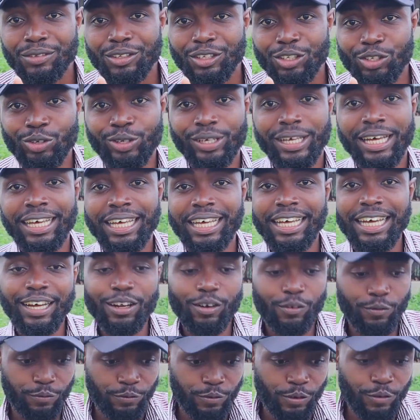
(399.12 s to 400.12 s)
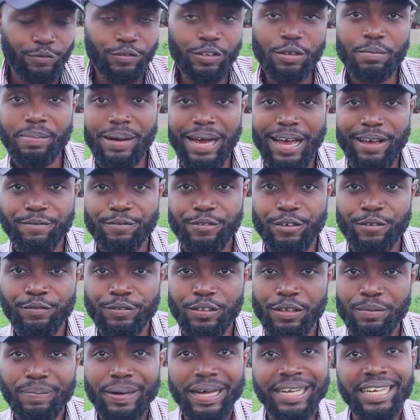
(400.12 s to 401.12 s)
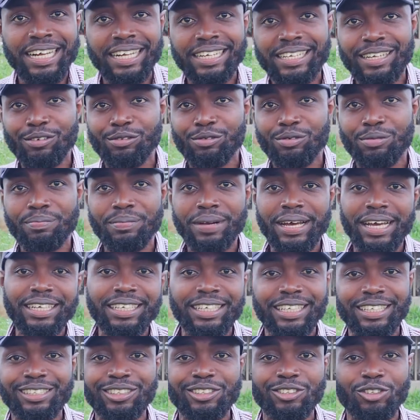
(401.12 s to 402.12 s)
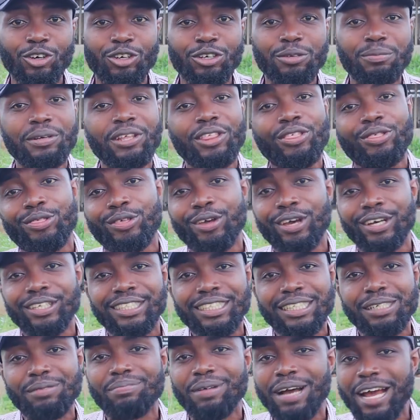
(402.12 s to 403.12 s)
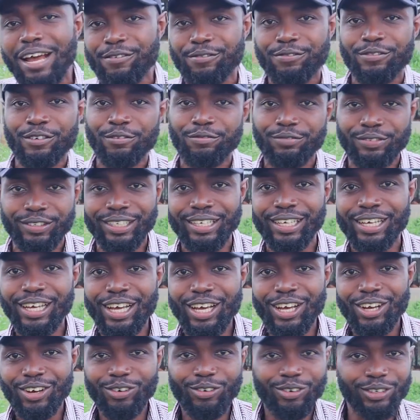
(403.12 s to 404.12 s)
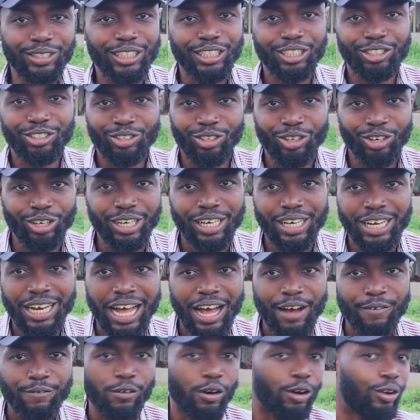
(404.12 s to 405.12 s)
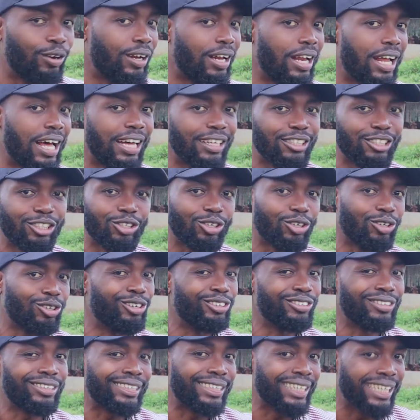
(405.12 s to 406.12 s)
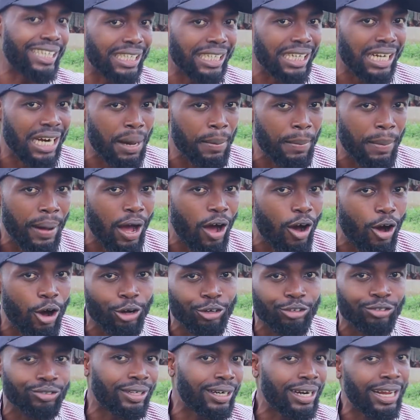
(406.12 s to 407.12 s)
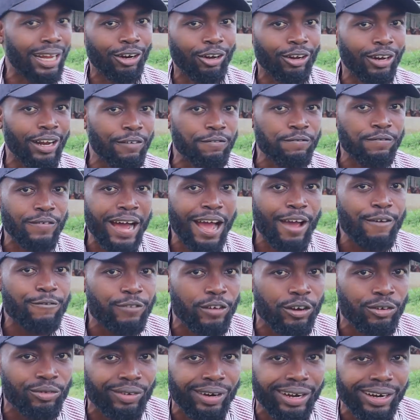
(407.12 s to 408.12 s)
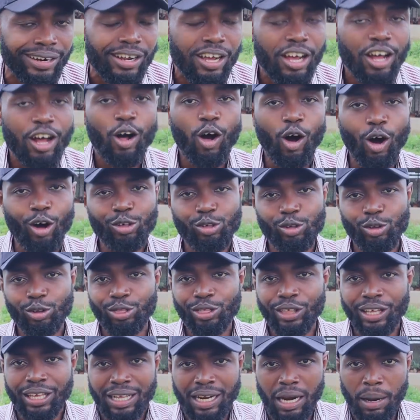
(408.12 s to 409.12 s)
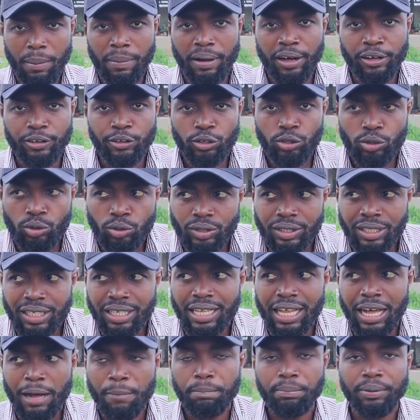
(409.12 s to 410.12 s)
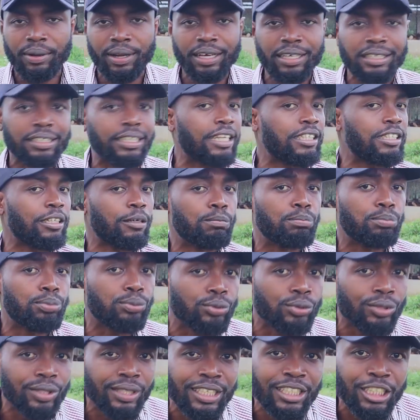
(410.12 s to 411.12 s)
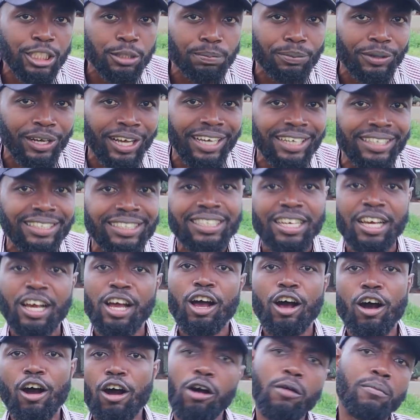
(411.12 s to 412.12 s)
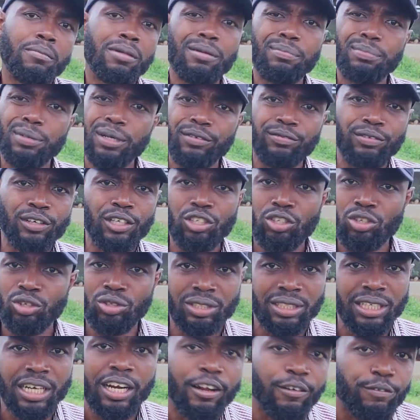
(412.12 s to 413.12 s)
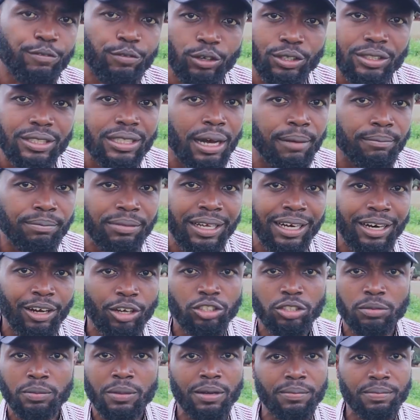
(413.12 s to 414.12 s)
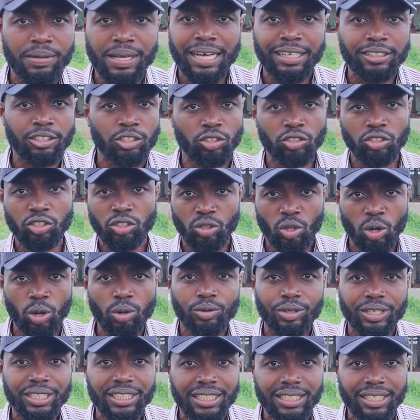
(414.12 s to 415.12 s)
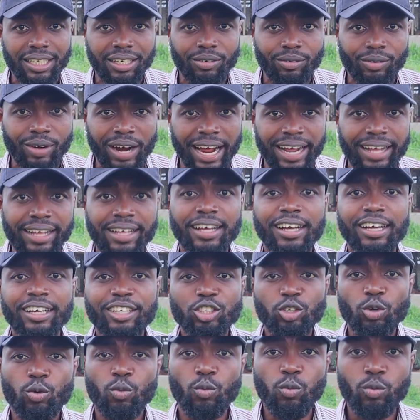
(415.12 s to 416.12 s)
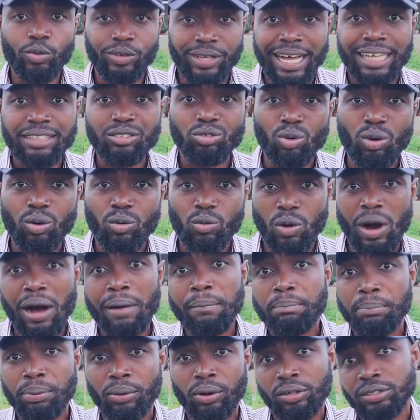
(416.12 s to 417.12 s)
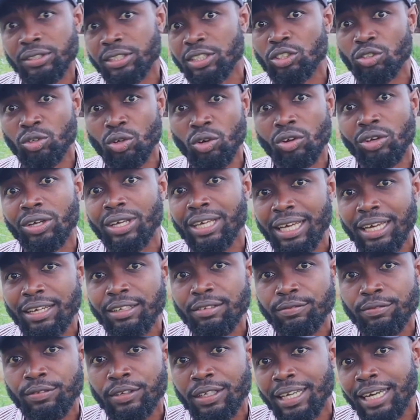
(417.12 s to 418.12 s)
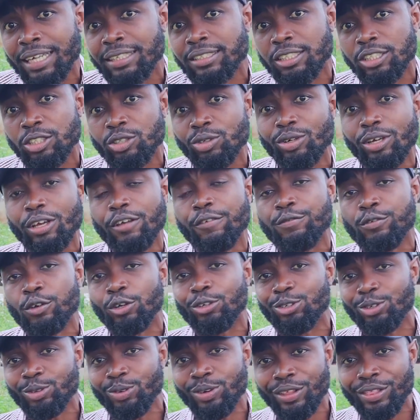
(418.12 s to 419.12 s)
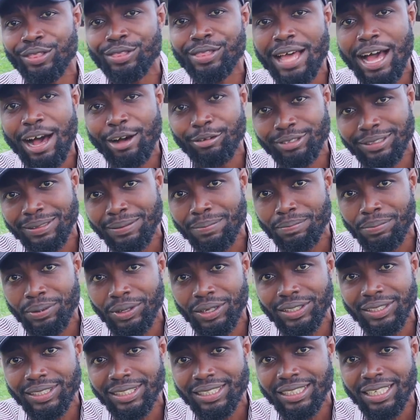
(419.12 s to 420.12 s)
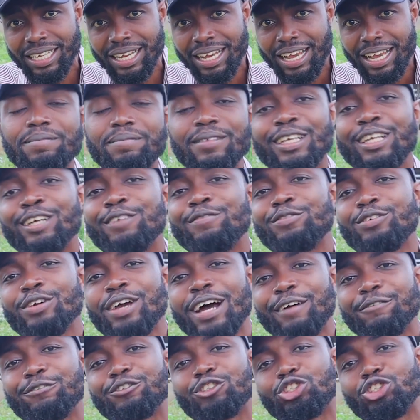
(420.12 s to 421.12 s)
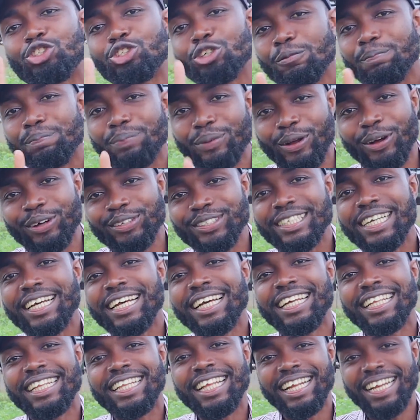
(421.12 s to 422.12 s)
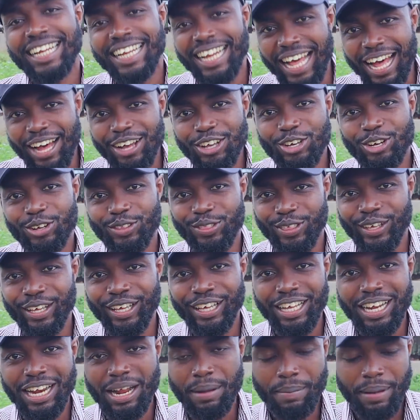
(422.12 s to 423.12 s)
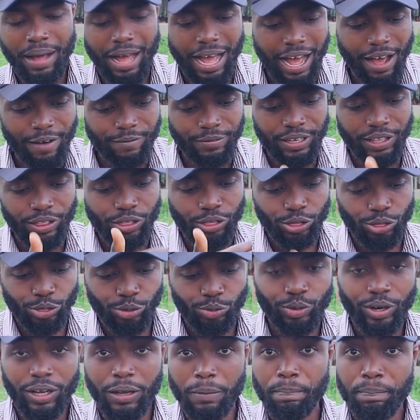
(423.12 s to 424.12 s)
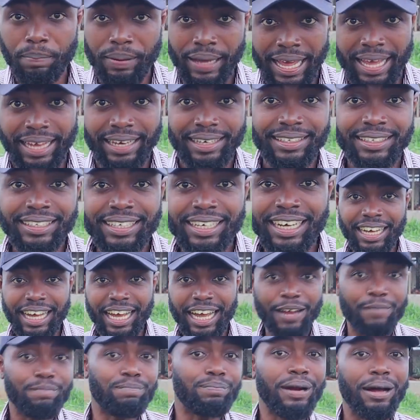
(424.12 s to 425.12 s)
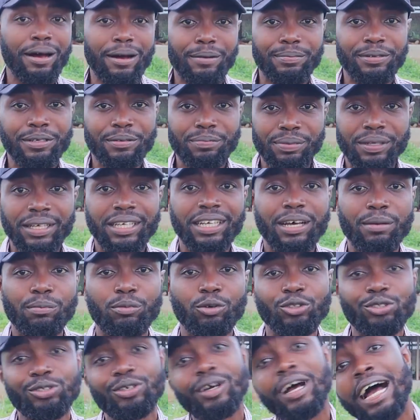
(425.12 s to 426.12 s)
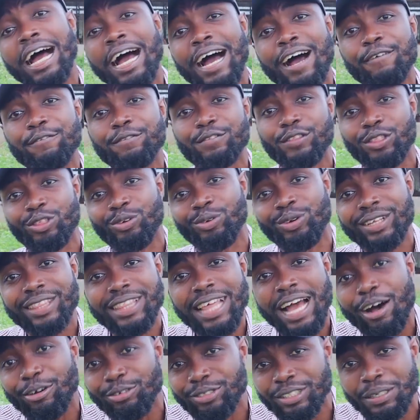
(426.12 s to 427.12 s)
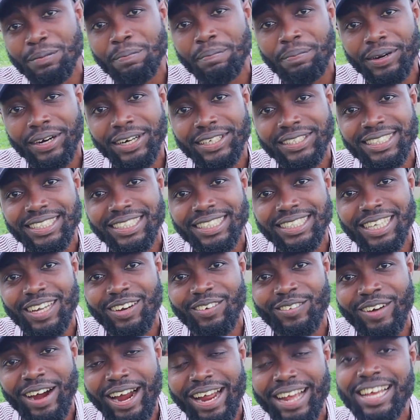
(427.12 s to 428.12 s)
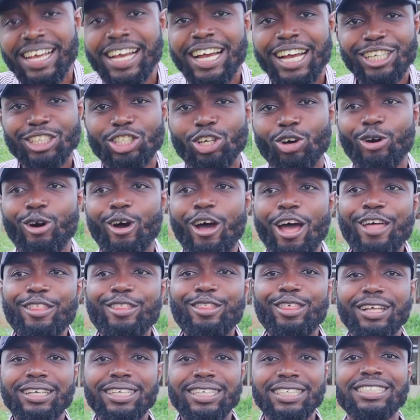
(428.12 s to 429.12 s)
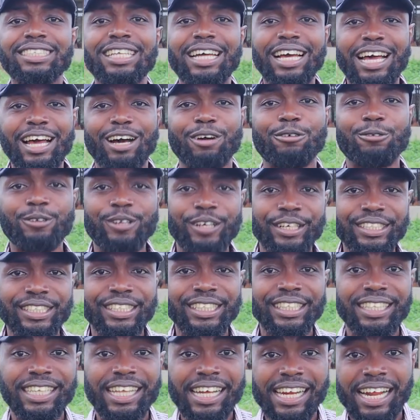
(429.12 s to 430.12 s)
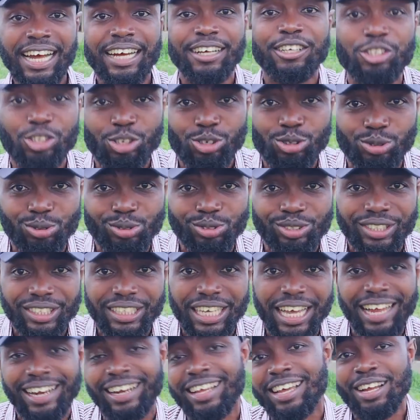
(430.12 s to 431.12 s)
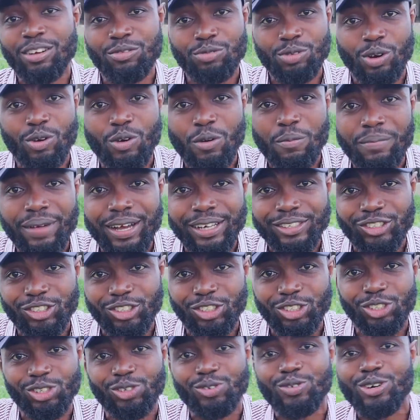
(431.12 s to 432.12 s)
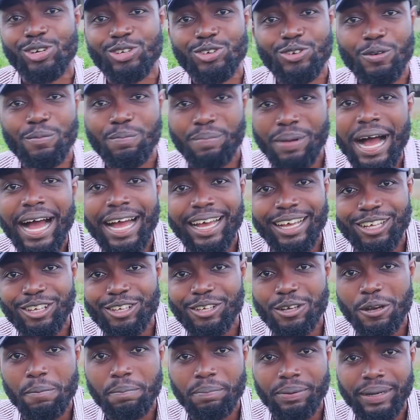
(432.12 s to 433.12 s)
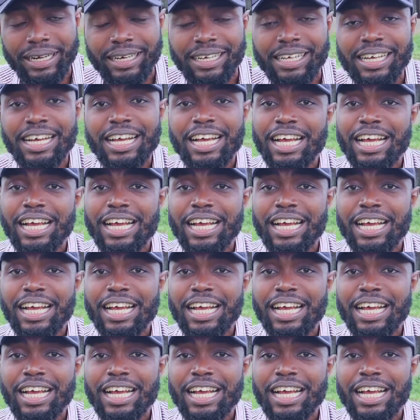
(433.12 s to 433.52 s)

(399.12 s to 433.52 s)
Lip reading: You can get 50 by 50, but then the remaining is going to be 30 by 50, which is not enough unless you're thinking about ordering another 500, or you're thinking about using that place as a brooding space, or maybe even using it for something else, maybe as your storage, right? So that's what one plot is going to get you if you're doing 1,000 birds. If you have 2 plots, then now you're thinking about having 3 pen and probably being able to have 3,000 birds, right? So this is the calculation that I use and can recommend to you when you're buying your pen.